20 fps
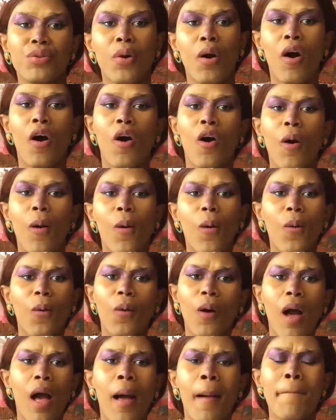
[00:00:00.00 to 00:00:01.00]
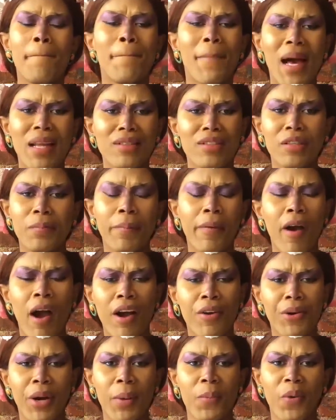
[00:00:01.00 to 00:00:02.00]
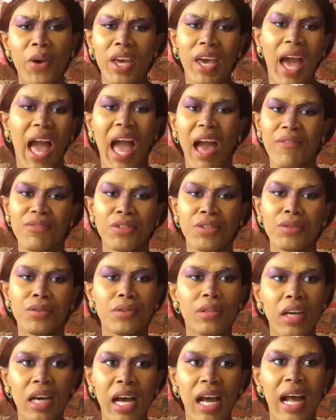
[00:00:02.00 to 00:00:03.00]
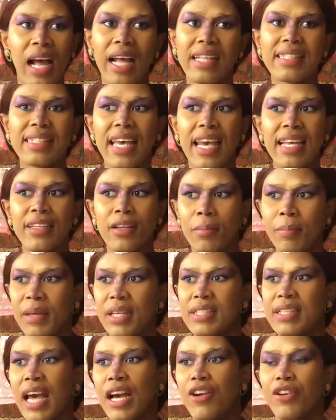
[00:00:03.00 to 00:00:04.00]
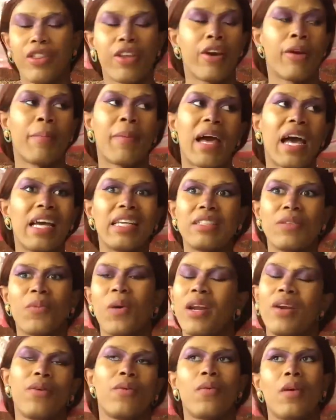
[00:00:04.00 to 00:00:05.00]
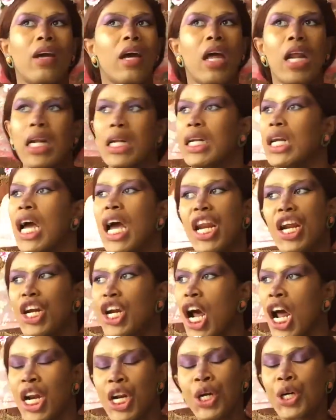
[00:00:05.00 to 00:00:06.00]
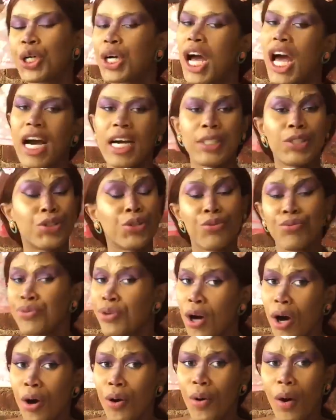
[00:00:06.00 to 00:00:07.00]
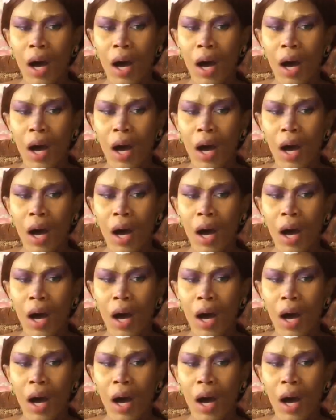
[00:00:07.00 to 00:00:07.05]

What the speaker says: whole month's program where you have to attend and be psychotherapized or whatever. I don't know.